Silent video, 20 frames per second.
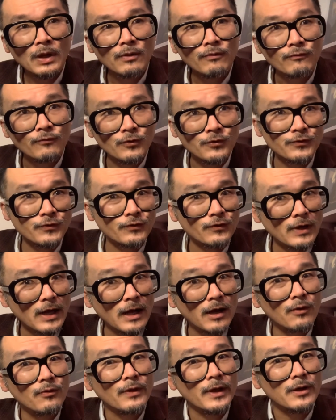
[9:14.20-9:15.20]
versus
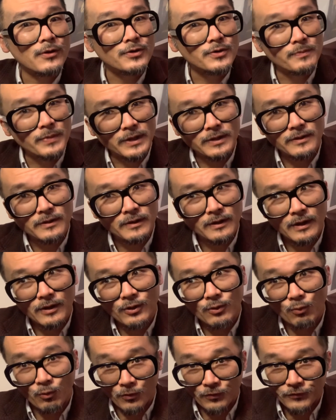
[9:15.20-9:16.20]
how they are depicted in
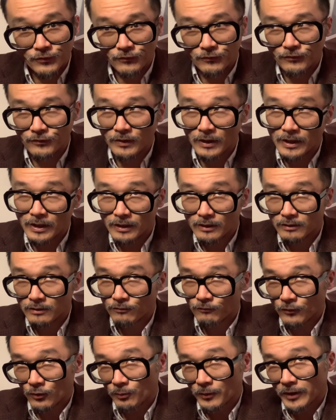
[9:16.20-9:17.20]
the works of, say, a
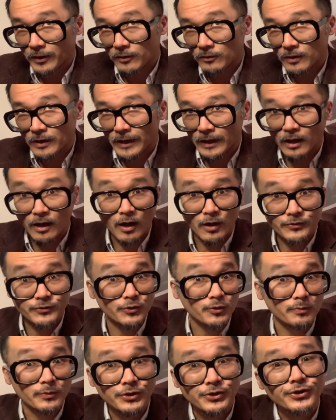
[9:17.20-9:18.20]
filmmaker like
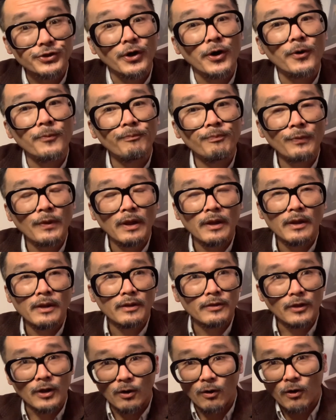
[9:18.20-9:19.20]
Oscar Micheaux.
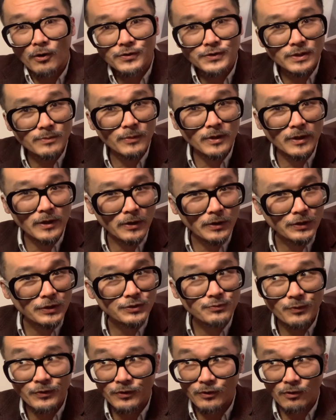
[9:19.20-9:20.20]
There are
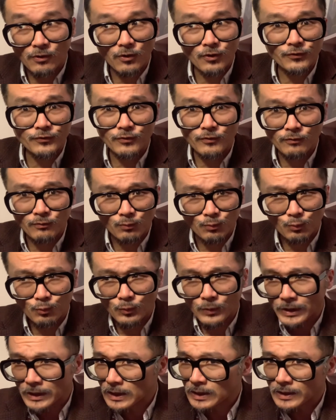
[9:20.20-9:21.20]
similarities, but there are also
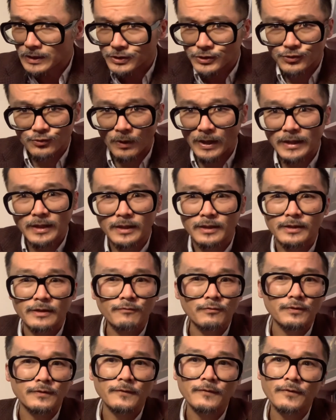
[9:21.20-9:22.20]
really striking
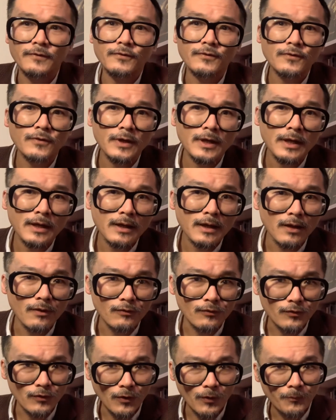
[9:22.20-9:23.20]
differences.
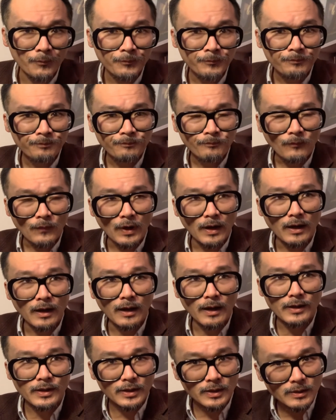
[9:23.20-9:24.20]
And so
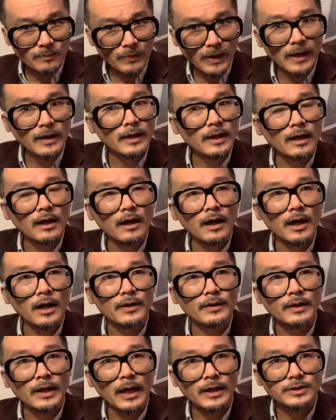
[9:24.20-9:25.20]
I think depending
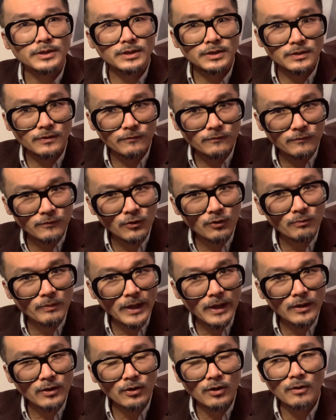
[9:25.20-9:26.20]
on not just the
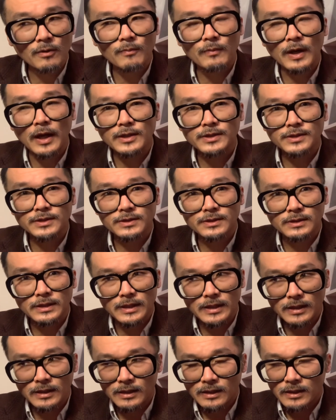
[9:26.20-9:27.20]
filmmaker, not just
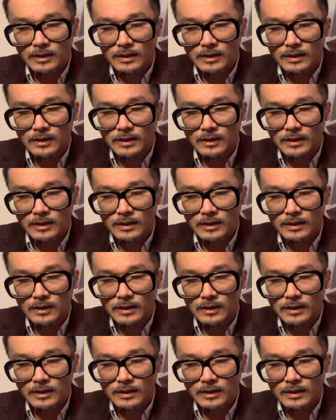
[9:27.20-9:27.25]
the,